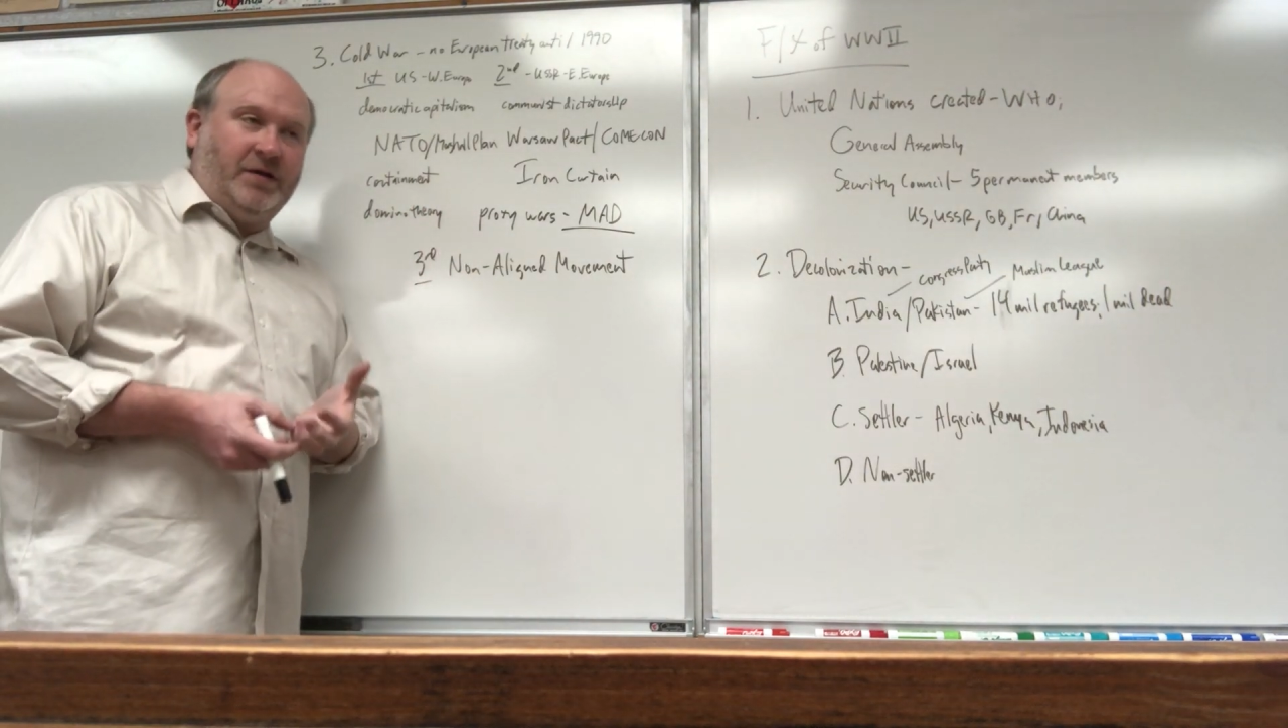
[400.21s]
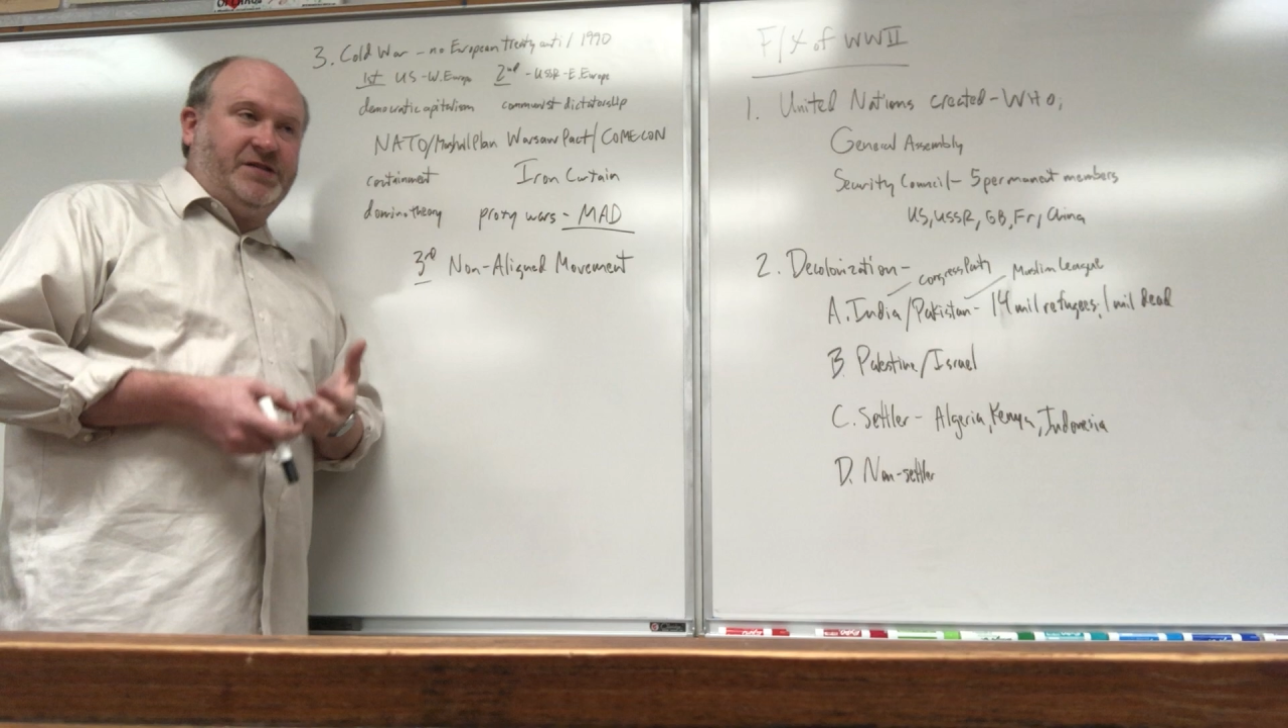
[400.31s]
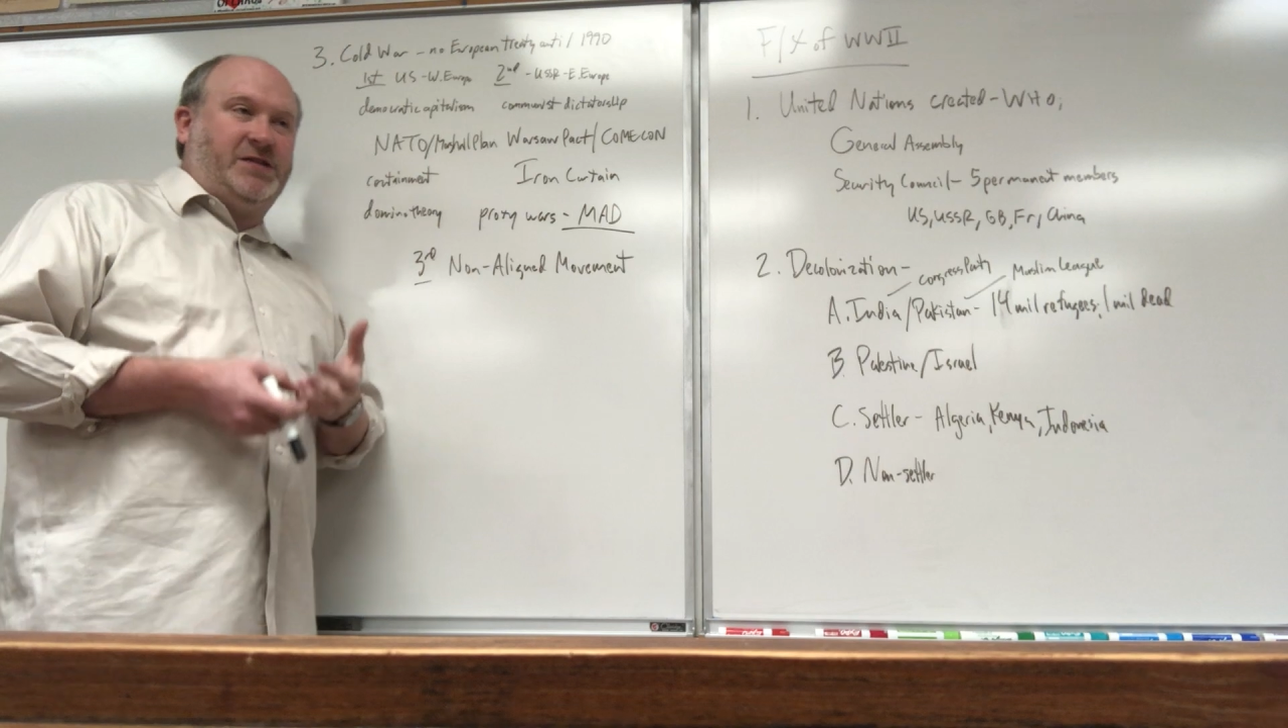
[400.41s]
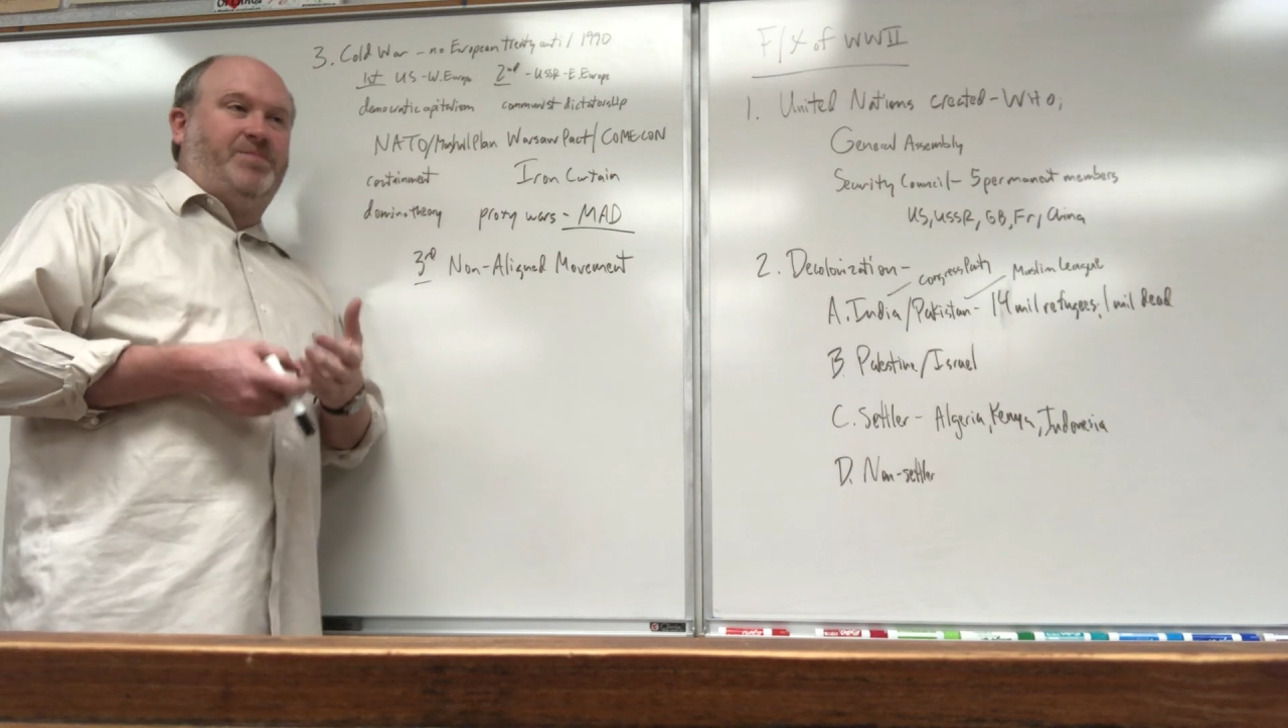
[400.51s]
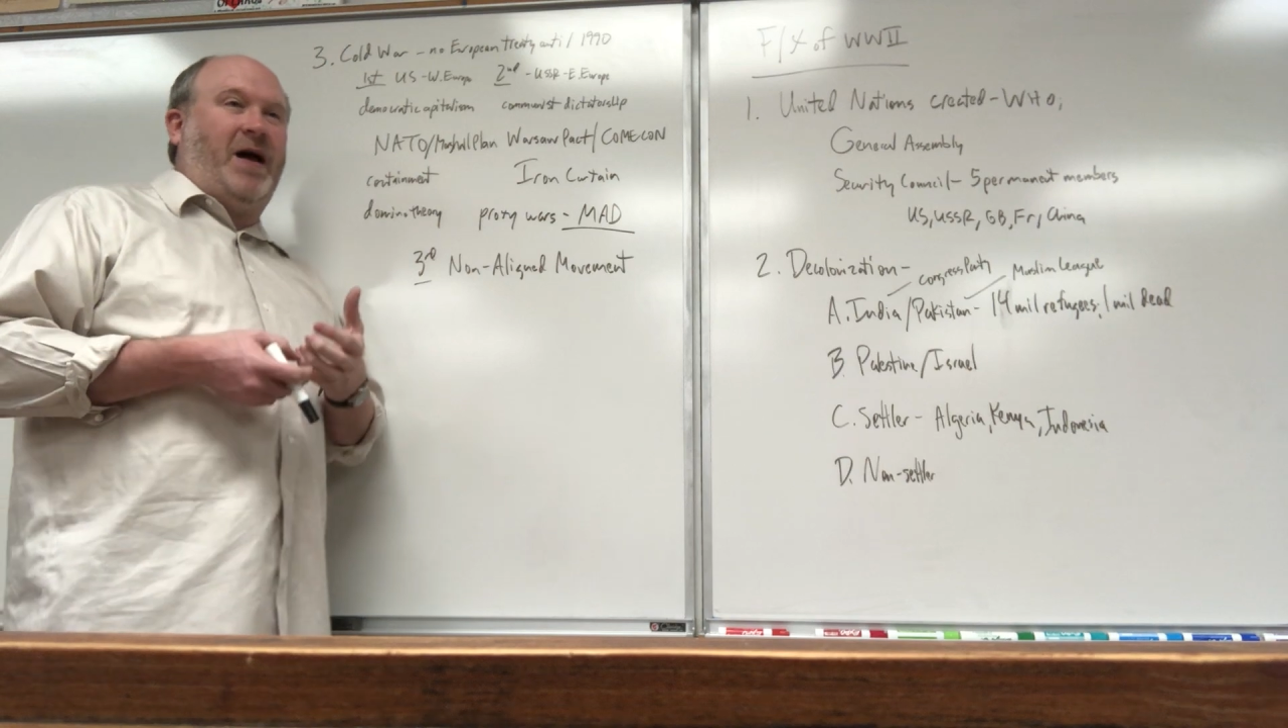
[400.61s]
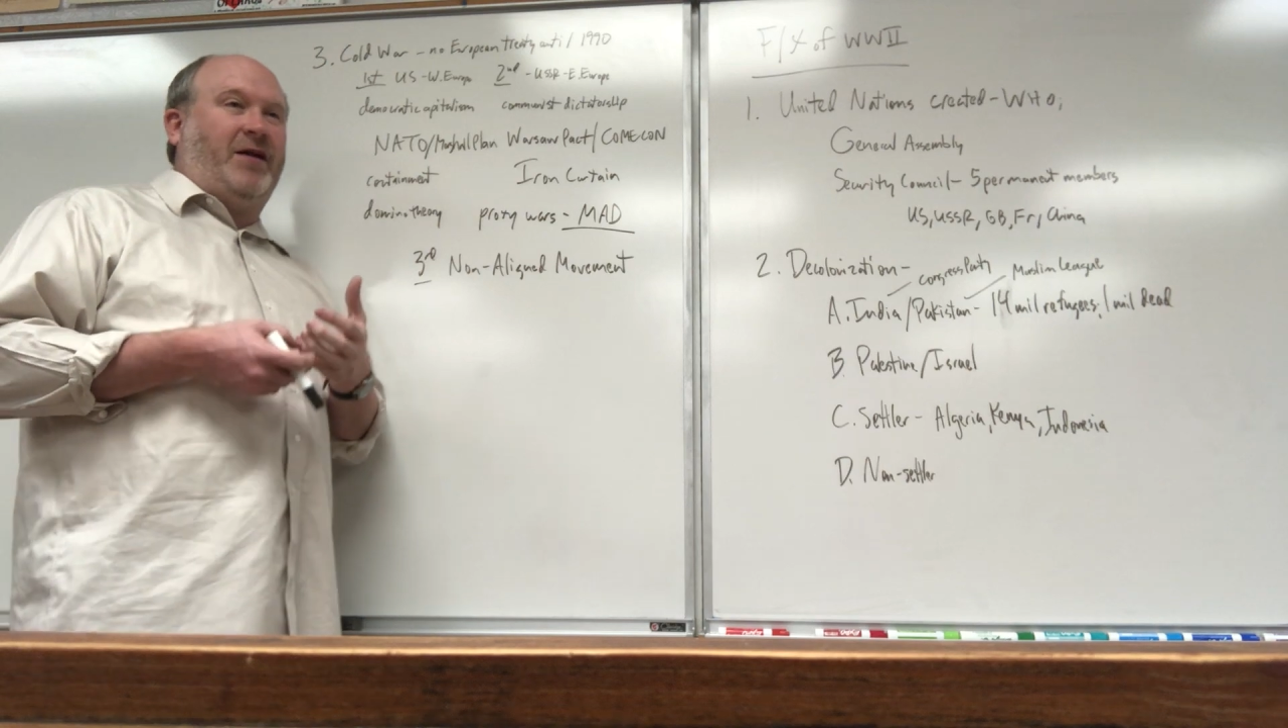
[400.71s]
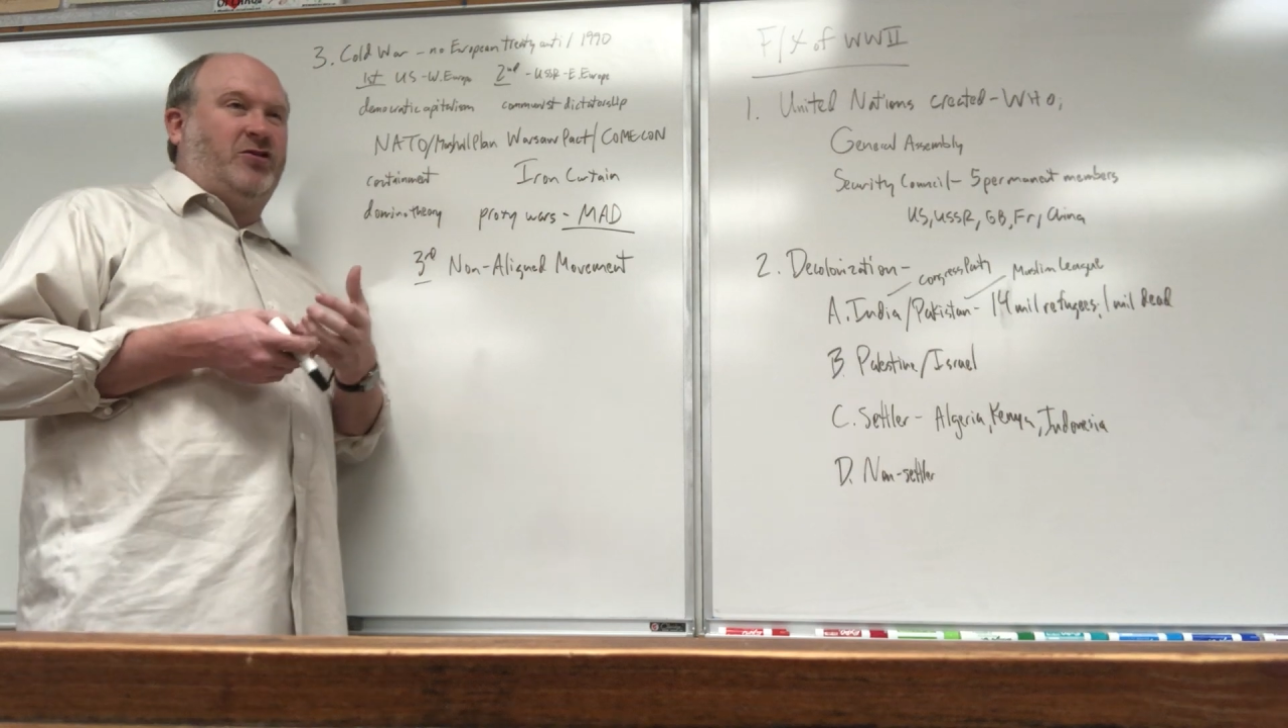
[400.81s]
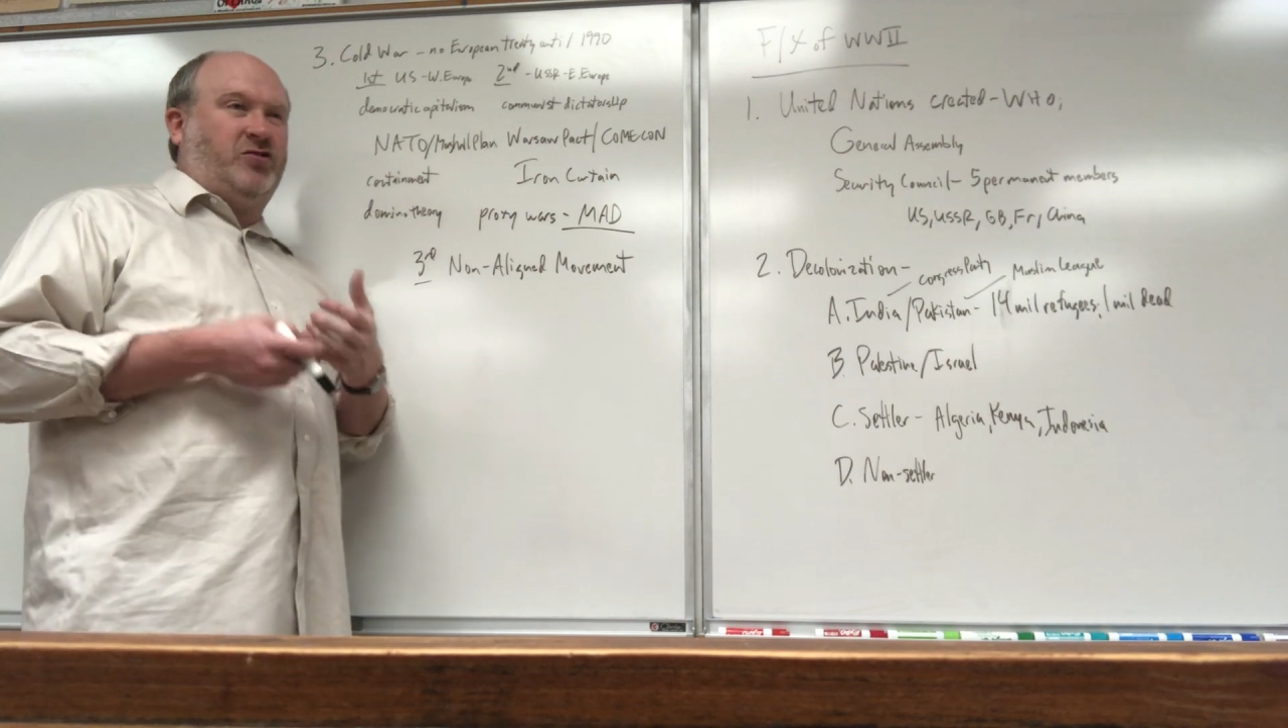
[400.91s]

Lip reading: because it's about